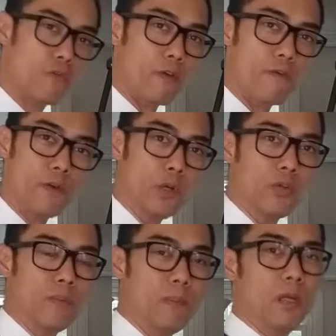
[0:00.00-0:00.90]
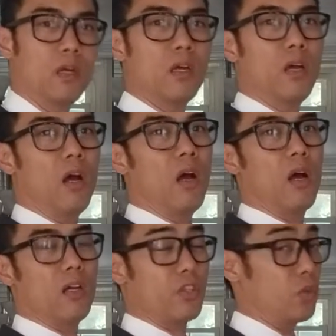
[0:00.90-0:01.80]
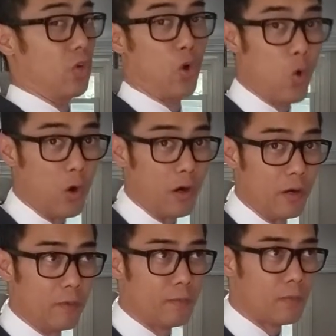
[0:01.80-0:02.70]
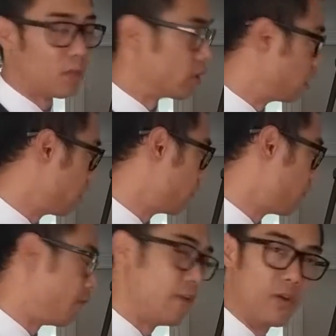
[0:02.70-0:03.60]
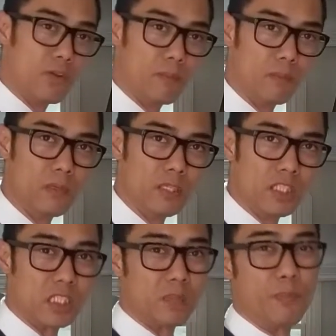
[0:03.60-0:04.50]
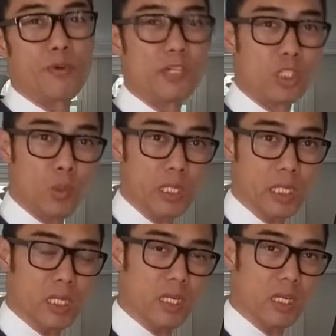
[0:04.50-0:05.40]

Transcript: to fulfill them to the core. You're going to fulfill them spiritually.